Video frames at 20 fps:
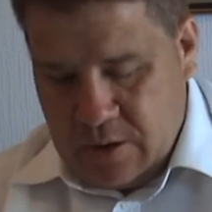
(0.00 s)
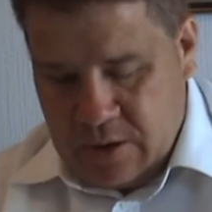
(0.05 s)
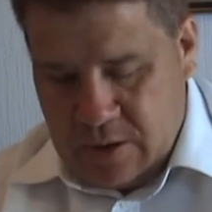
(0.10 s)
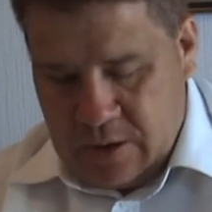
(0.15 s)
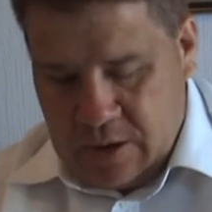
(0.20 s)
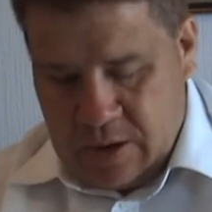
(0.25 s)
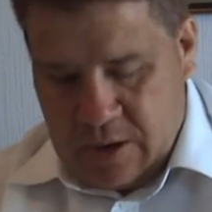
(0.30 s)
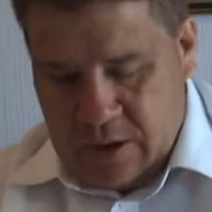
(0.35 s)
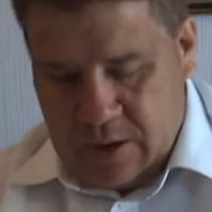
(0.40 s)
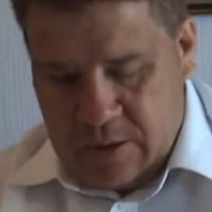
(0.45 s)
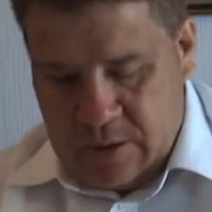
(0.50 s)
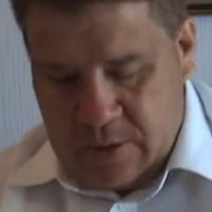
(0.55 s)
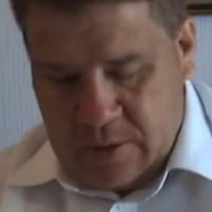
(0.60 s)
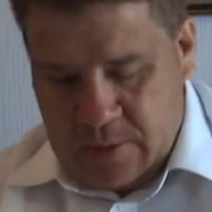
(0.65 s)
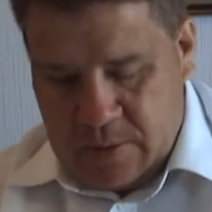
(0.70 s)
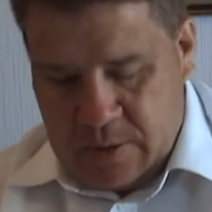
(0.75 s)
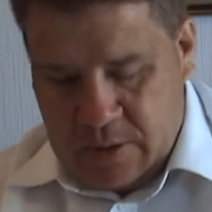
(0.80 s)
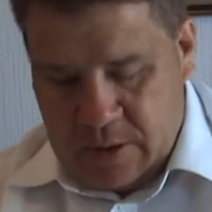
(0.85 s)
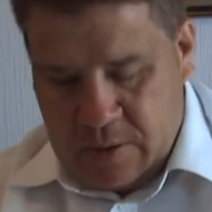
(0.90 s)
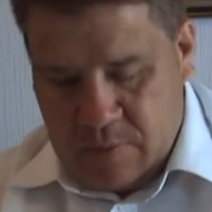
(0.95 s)
that
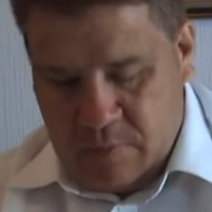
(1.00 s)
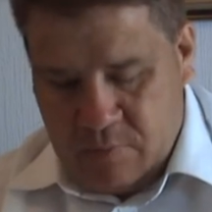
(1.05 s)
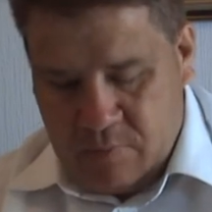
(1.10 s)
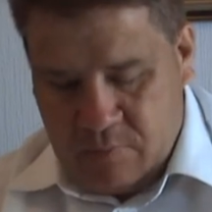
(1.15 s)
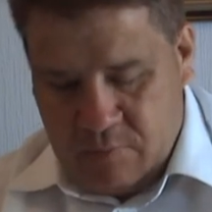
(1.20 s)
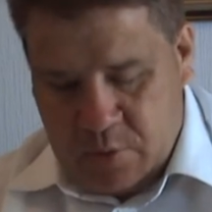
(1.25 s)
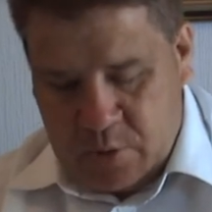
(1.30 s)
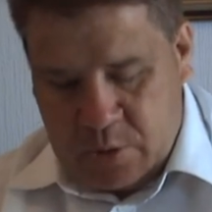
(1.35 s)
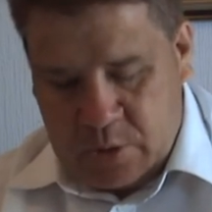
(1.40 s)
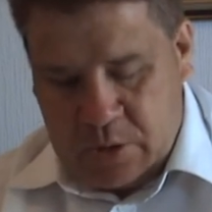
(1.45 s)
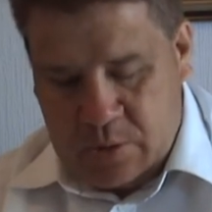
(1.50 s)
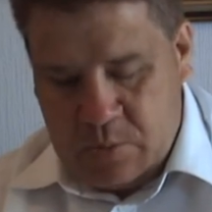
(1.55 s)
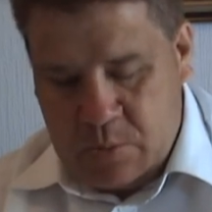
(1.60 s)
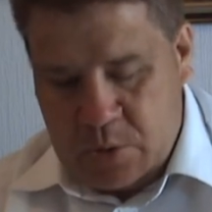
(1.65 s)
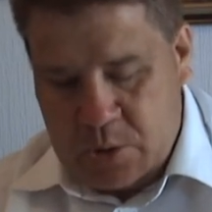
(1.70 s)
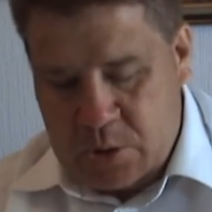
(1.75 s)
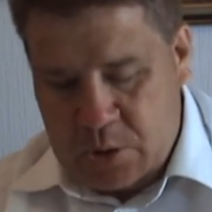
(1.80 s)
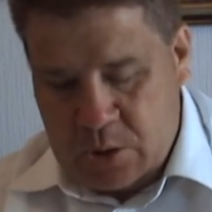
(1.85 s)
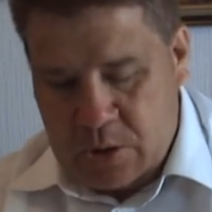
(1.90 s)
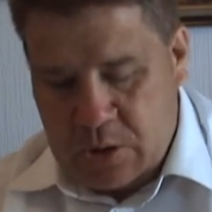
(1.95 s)
that
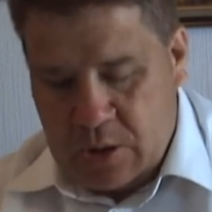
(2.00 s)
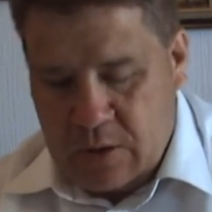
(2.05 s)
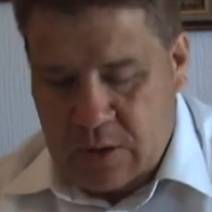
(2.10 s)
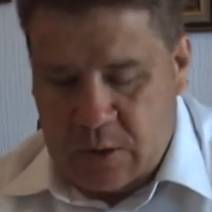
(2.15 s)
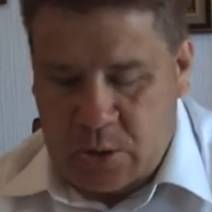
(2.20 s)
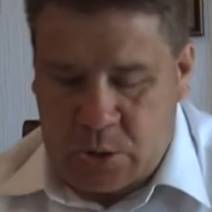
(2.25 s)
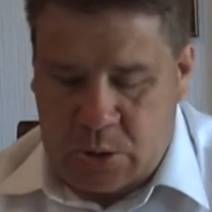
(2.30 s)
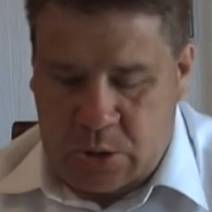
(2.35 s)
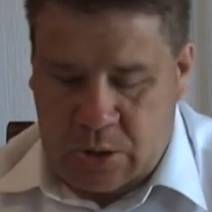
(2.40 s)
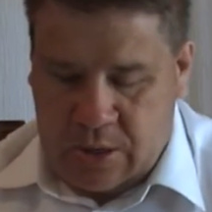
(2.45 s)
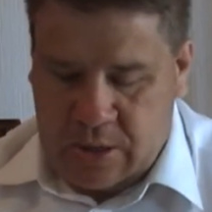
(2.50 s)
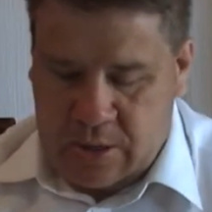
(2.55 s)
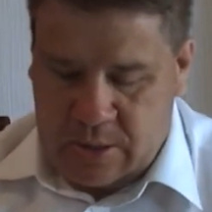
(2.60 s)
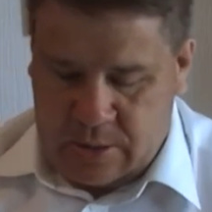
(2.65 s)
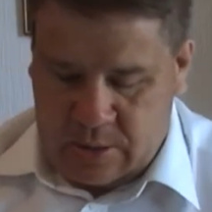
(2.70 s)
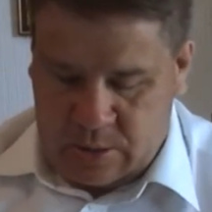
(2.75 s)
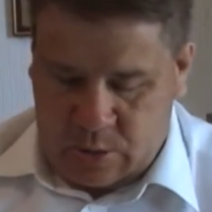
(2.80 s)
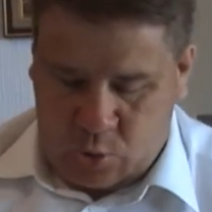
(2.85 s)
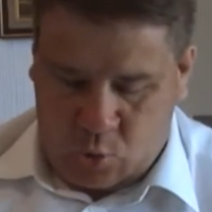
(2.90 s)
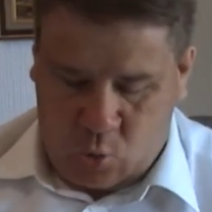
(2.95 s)
Muslims say
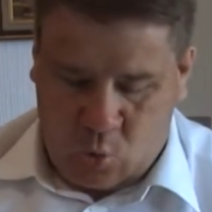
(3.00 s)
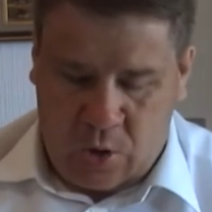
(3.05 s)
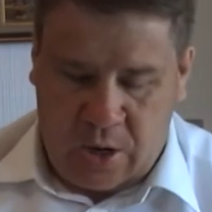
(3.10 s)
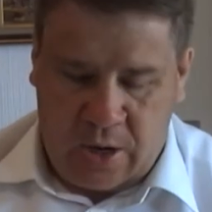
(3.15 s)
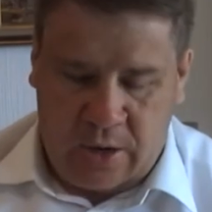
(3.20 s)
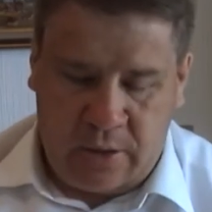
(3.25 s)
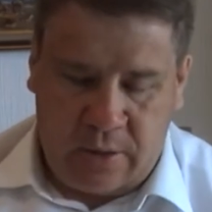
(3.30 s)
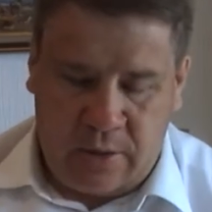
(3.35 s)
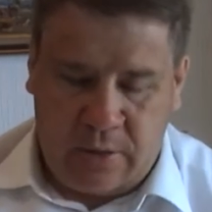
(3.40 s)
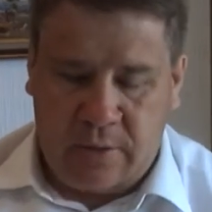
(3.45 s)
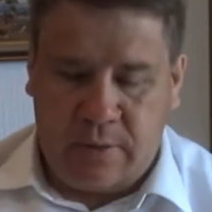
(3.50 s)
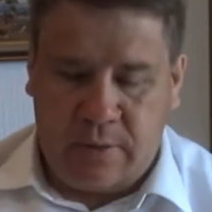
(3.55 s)
that the Quran